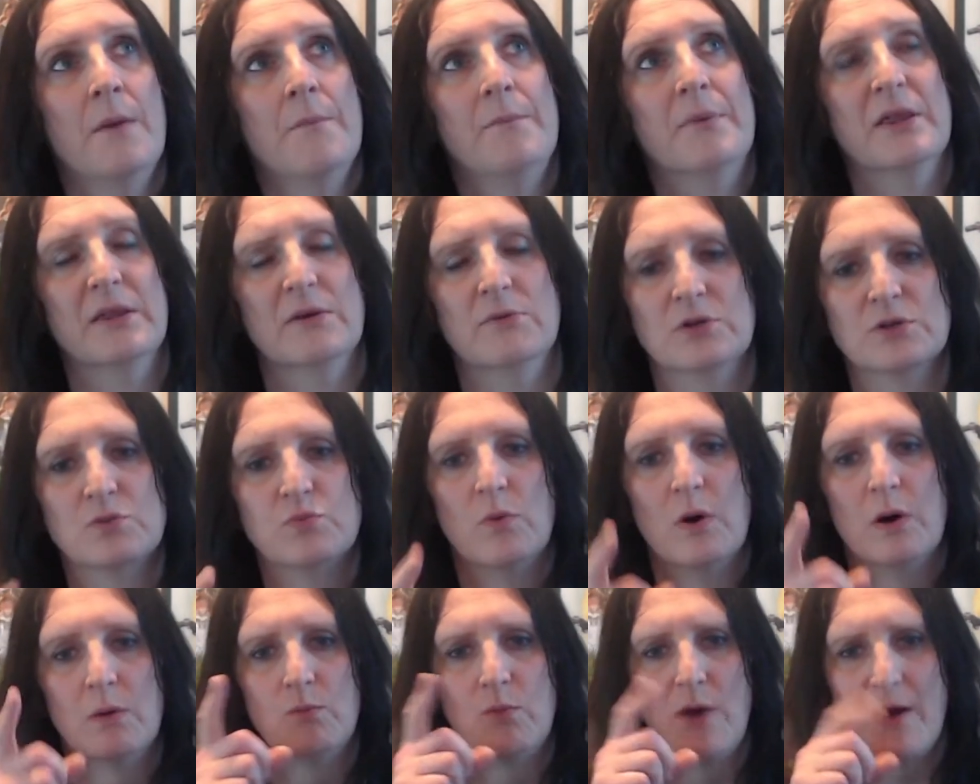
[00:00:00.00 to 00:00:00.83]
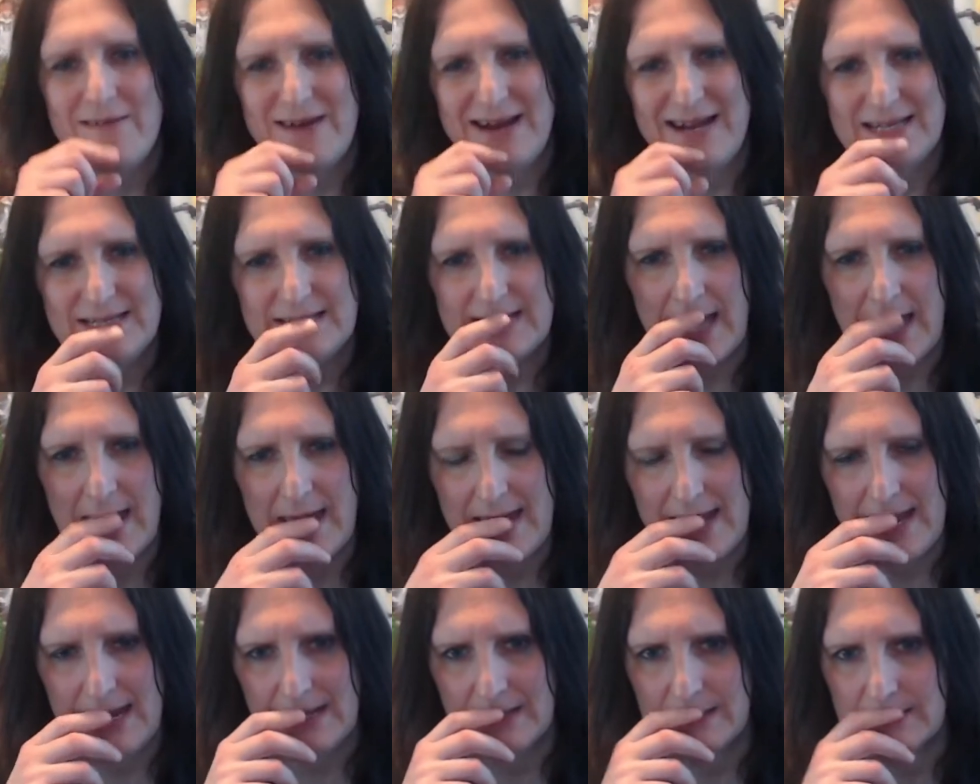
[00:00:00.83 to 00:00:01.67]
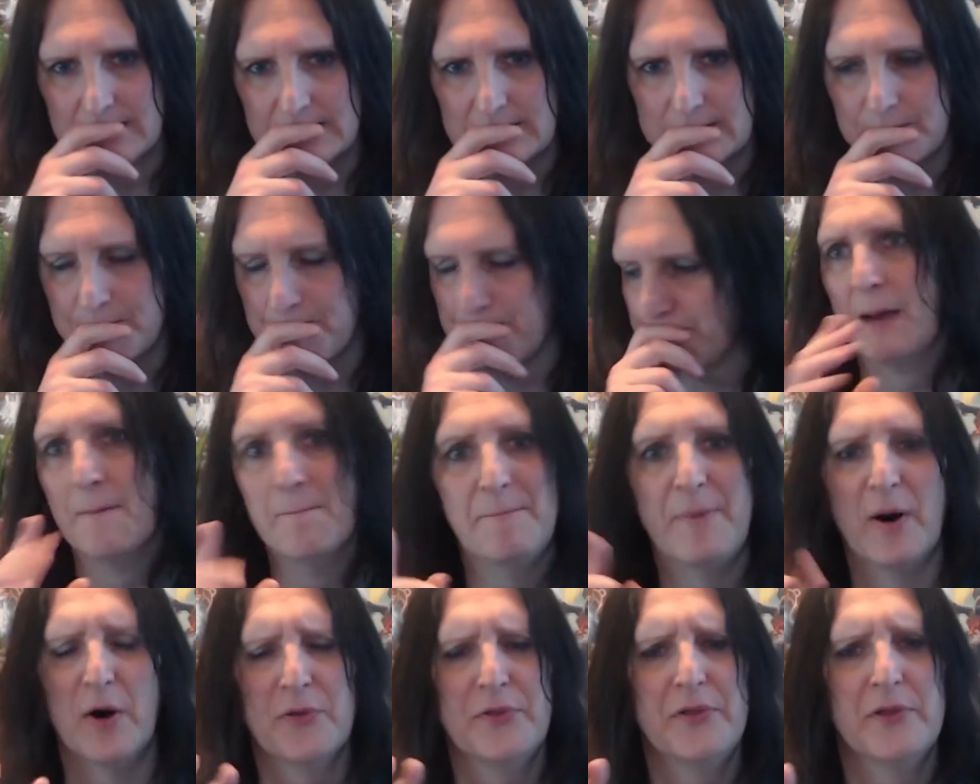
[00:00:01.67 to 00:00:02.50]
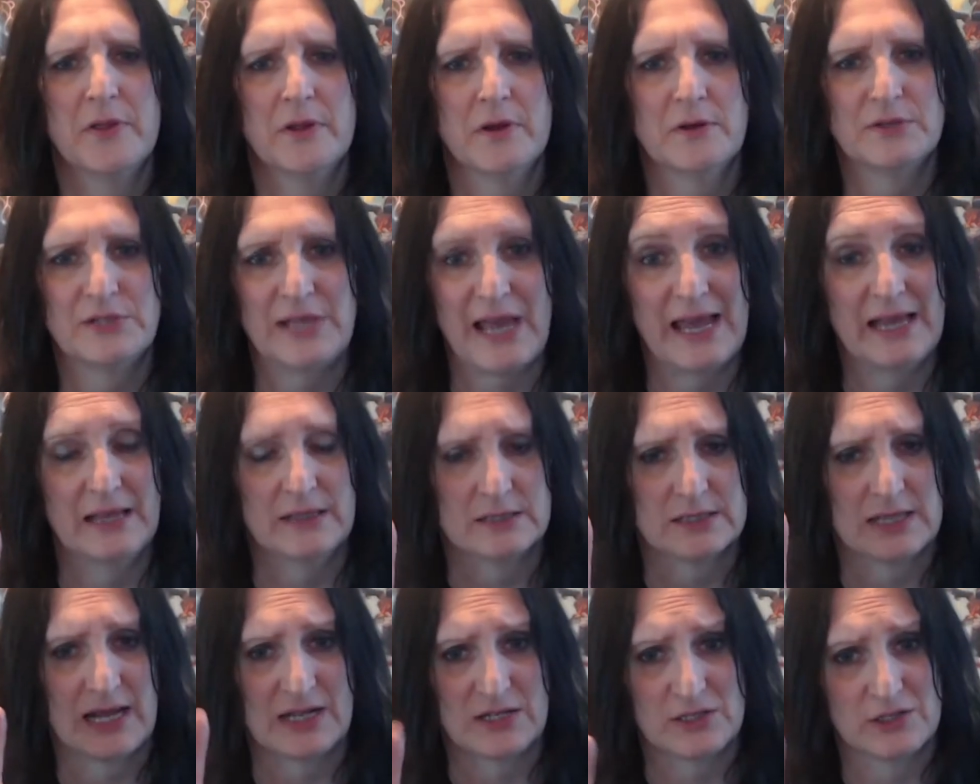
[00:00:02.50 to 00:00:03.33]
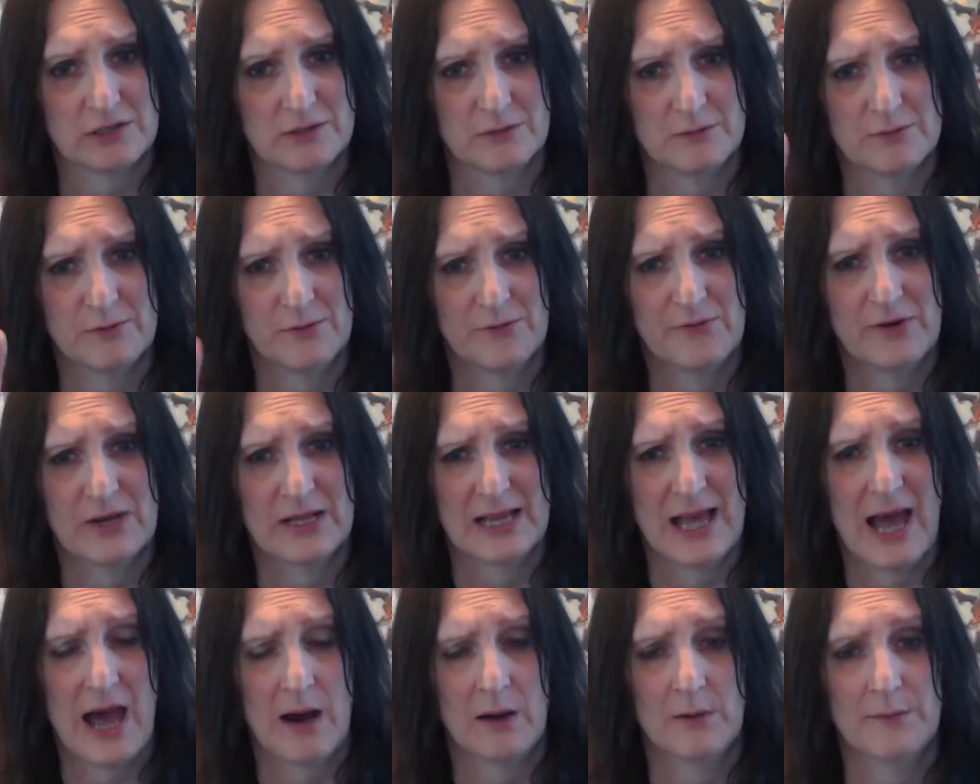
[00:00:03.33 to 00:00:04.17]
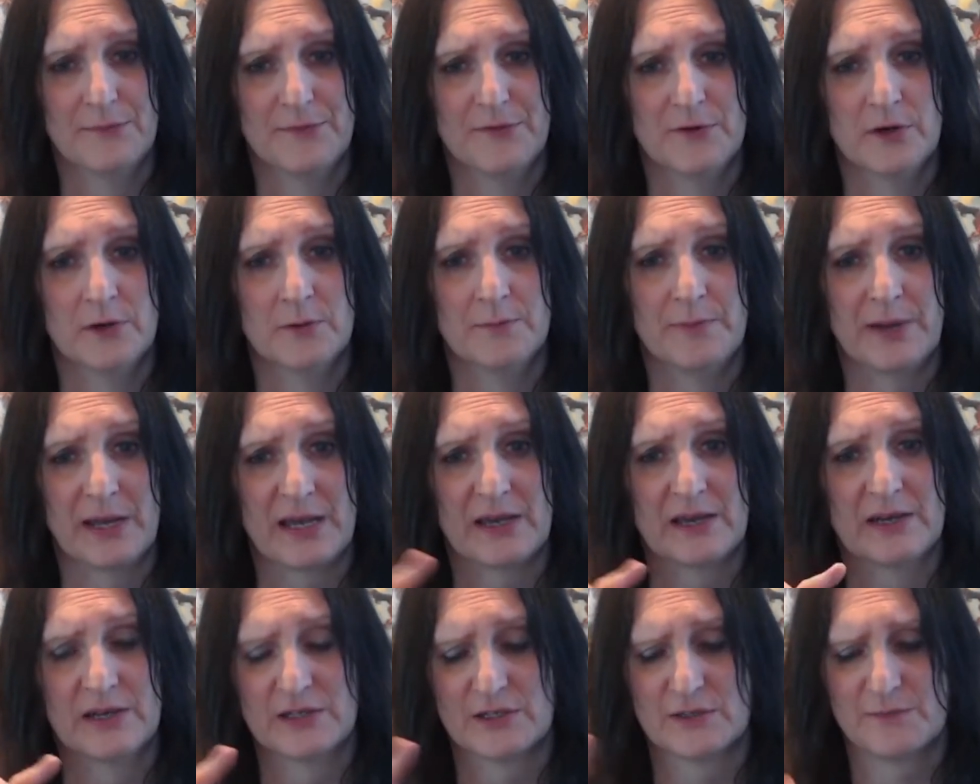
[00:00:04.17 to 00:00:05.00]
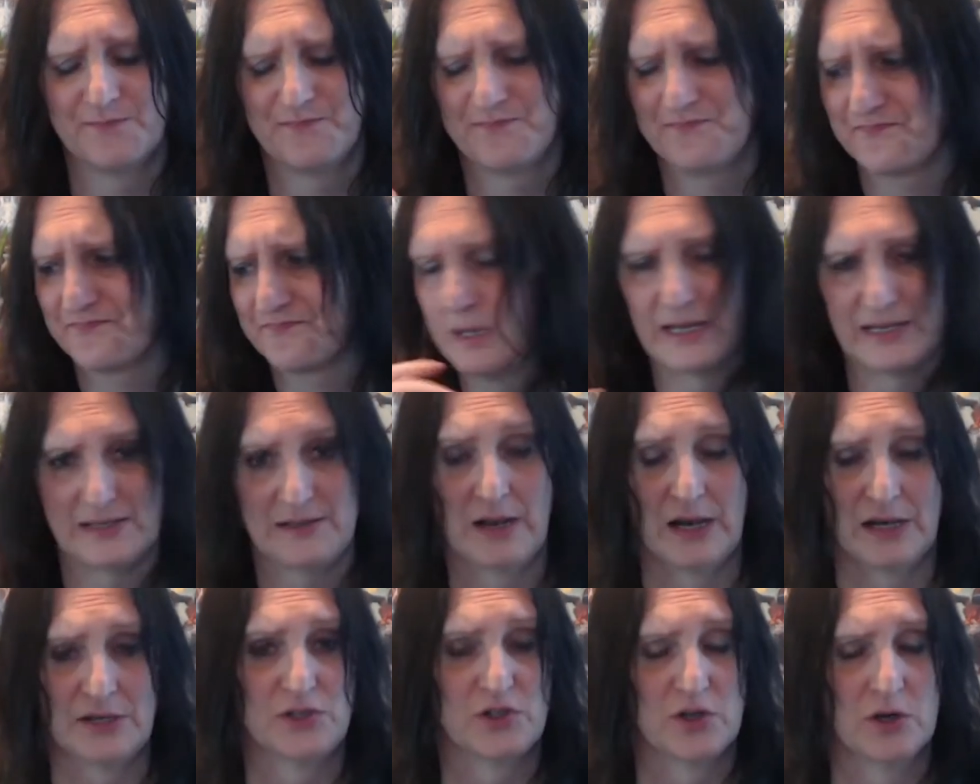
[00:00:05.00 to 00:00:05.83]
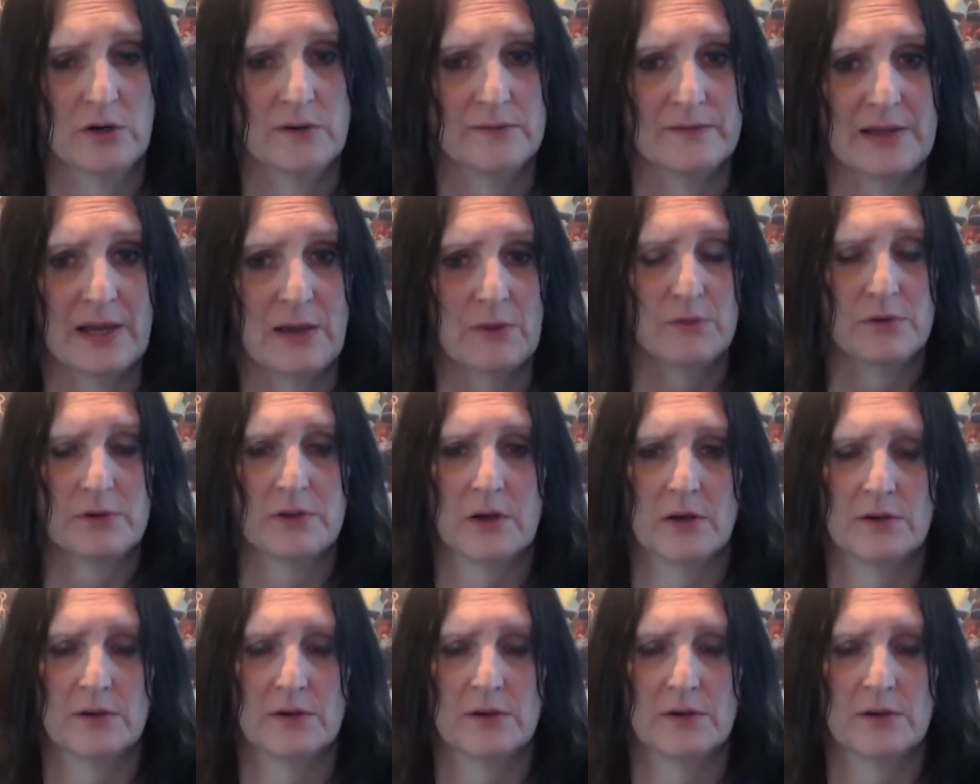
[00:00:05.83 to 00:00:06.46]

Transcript: But there was one where I had to get hints, and both of those hints actually were really helpful because I solved it with